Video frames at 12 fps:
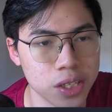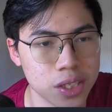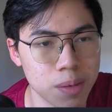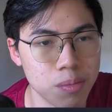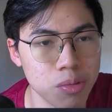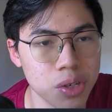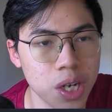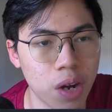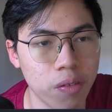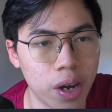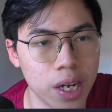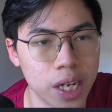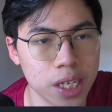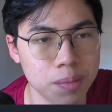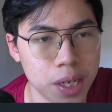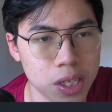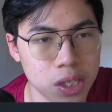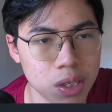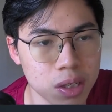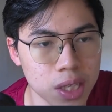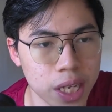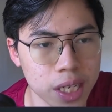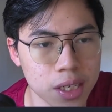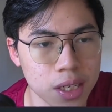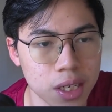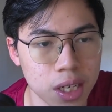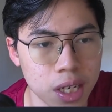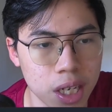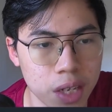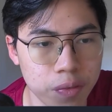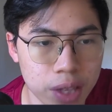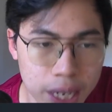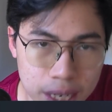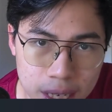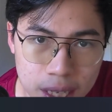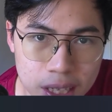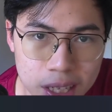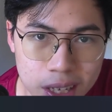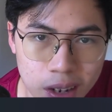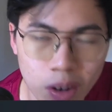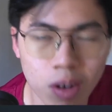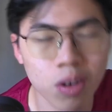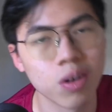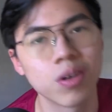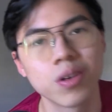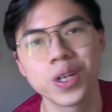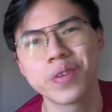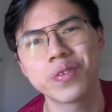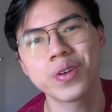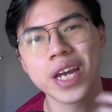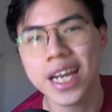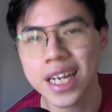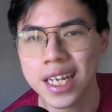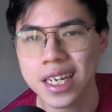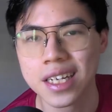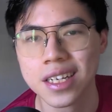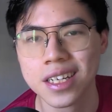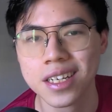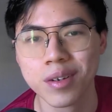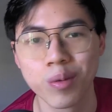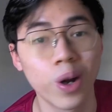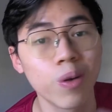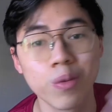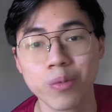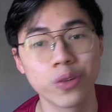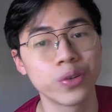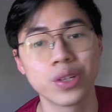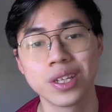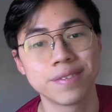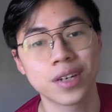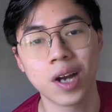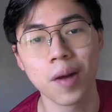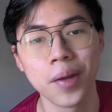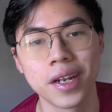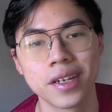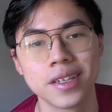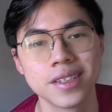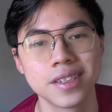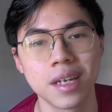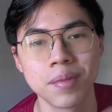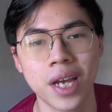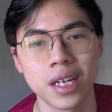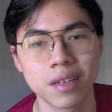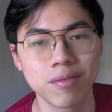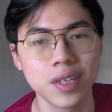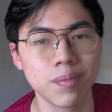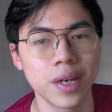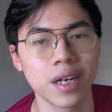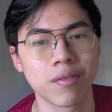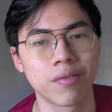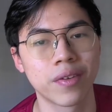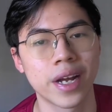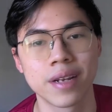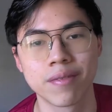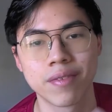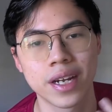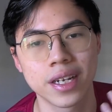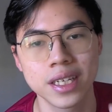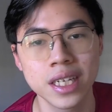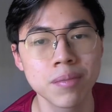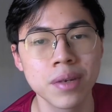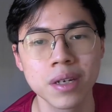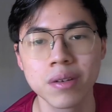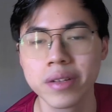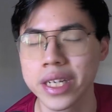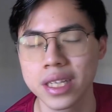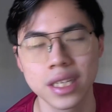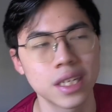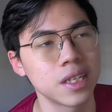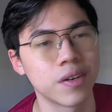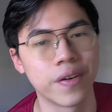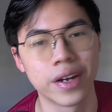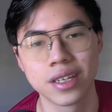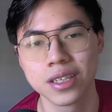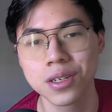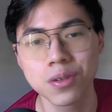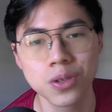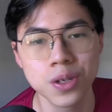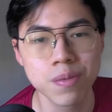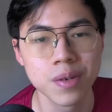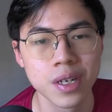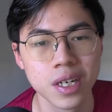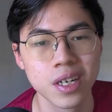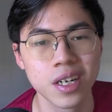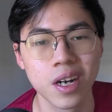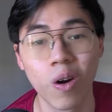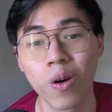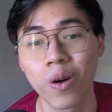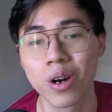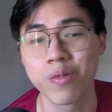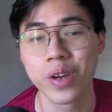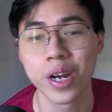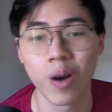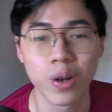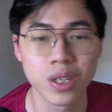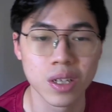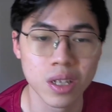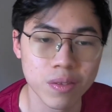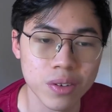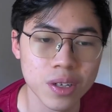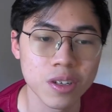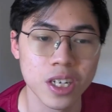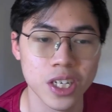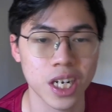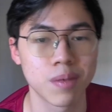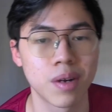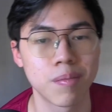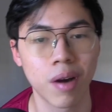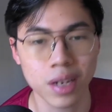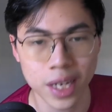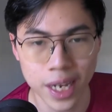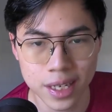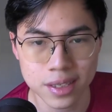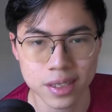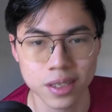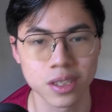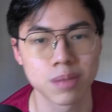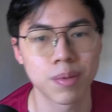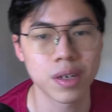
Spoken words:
summary of how a landing page look like. If you like it or if you hate it, well, feel free to leave a comment. Send me any feedback via email, LinkedIn, or on the YouTube. Or if you're an audio lover, you can check out my podcast on